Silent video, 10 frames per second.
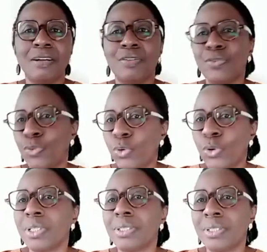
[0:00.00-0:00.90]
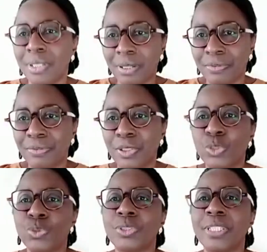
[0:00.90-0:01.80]
for love,
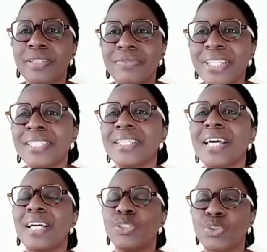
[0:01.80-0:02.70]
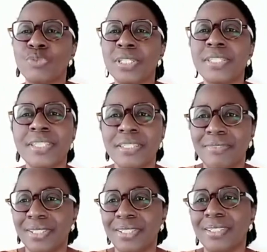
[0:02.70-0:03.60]
to give it and to receive it.